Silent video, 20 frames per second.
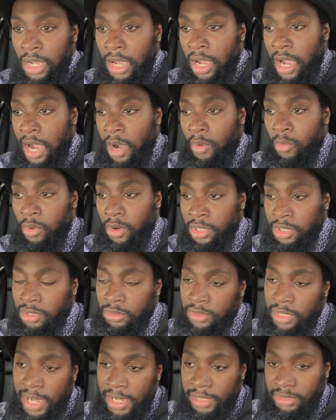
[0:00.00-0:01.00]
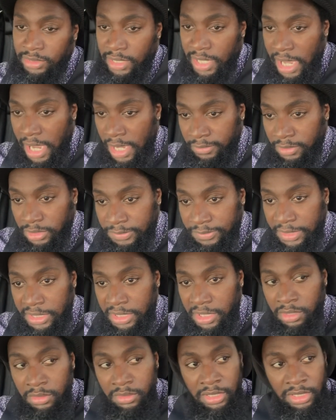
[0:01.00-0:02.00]
I want you guys to have this
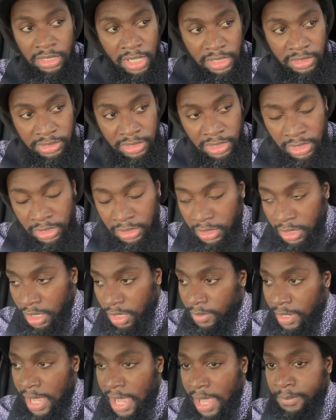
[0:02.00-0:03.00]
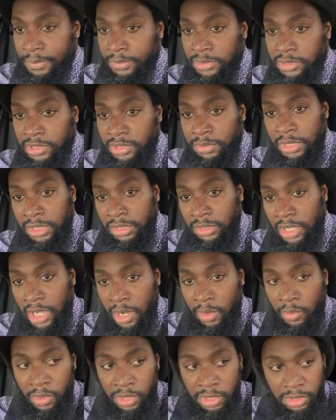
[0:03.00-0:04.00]
video in case anything ever happens to me.
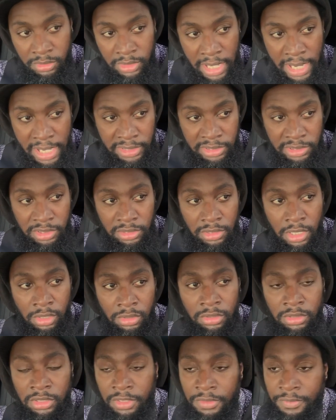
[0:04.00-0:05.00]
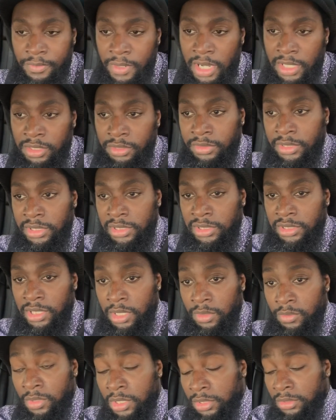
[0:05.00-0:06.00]
I want you guys to know who your father is, and
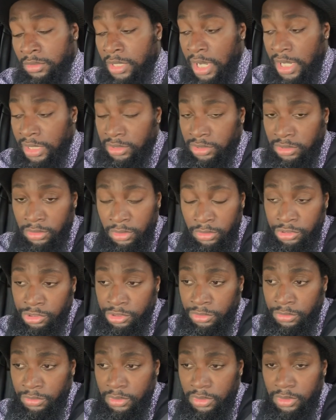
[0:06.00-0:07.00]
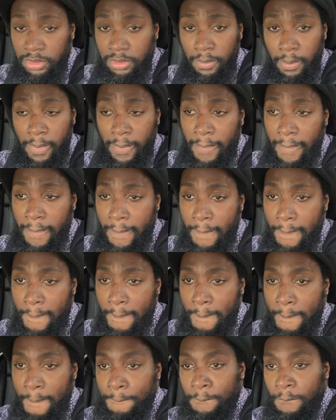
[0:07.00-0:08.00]
I want you guys to know the truth.
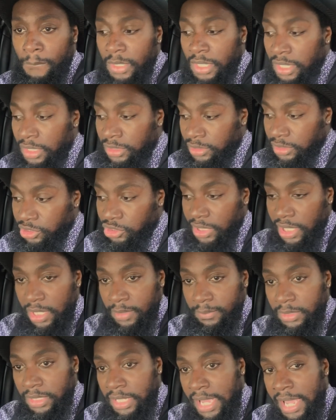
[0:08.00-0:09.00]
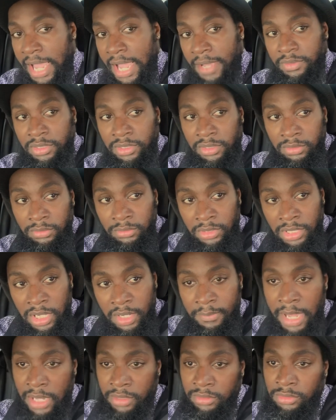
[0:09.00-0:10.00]
It's a shame that I have to
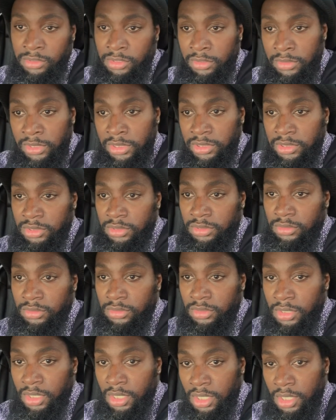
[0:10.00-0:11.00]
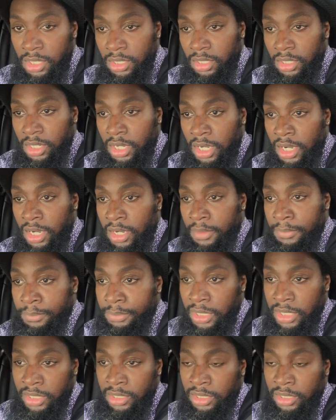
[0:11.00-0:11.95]
come out and do this, but